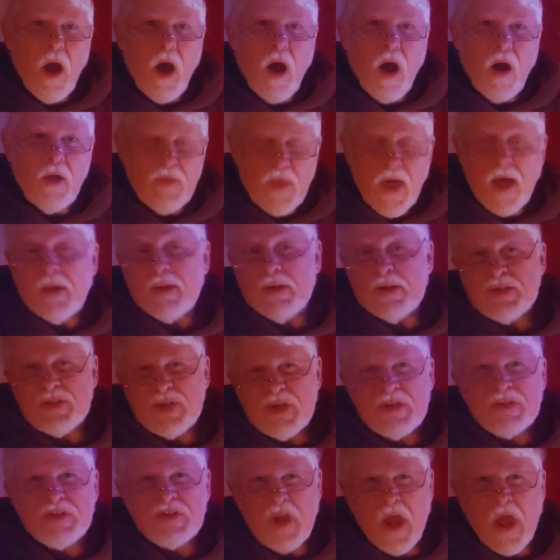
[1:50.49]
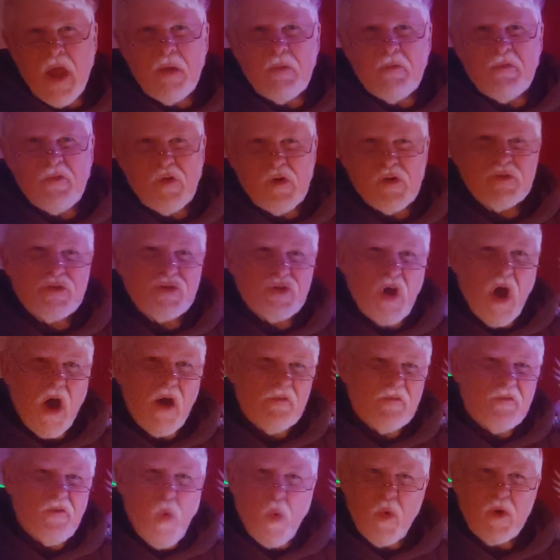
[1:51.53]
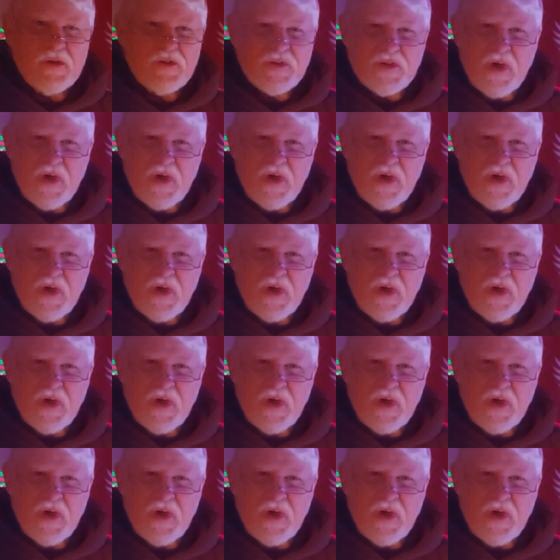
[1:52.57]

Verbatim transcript: Uh, that is his name, 1 John 4